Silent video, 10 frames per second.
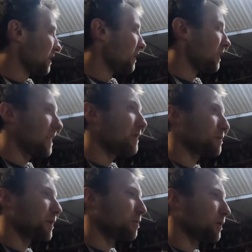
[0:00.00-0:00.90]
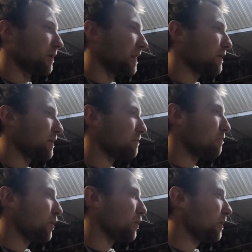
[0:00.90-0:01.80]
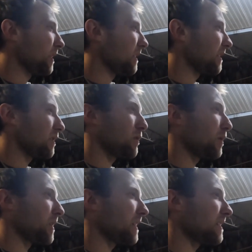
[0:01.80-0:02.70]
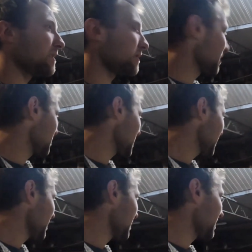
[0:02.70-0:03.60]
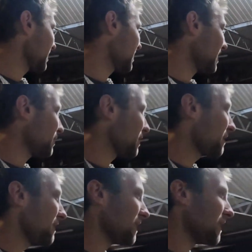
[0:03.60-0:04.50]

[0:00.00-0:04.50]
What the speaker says: Oh, it keeps me up all night with them bawling. I don't know what it is. There's something about this sound